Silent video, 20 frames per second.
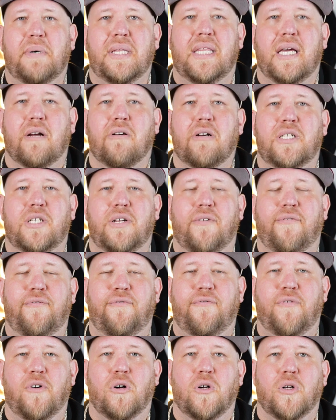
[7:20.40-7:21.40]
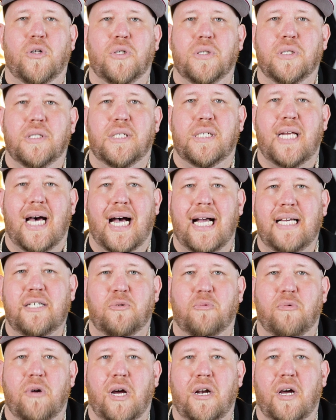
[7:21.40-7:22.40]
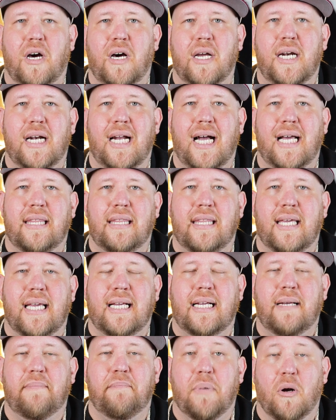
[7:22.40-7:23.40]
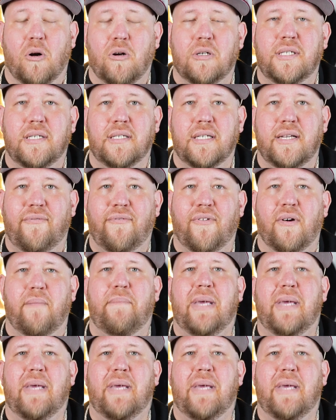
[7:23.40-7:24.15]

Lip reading: but there is a full size run on it. I think personally for